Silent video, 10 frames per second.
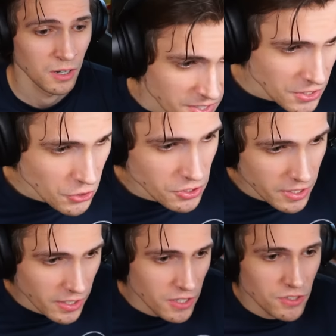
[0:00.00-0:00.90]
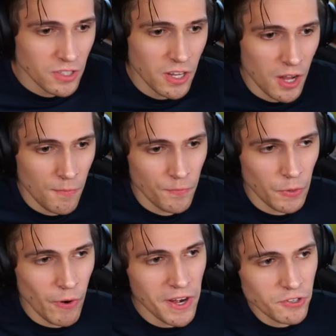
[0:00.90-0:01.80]
It's interesting because
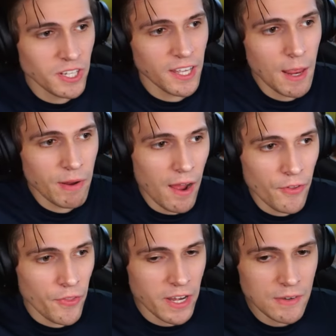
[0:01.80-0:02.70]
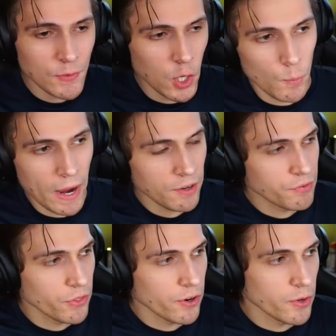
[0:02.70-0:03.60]
the raiders that came down there, they didn't even go back
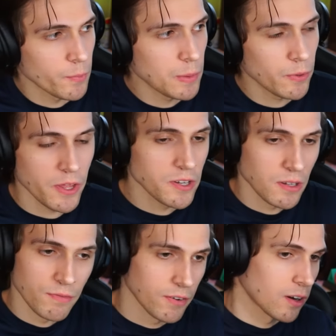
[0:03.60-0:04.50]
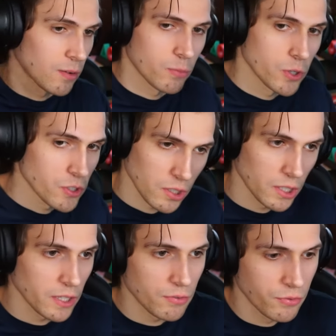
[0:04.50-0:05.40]
for their other people. They just said, fuck them. We're just
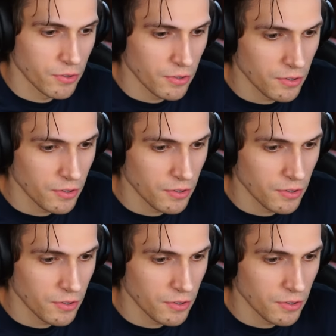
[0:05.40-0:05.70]
gonna leave.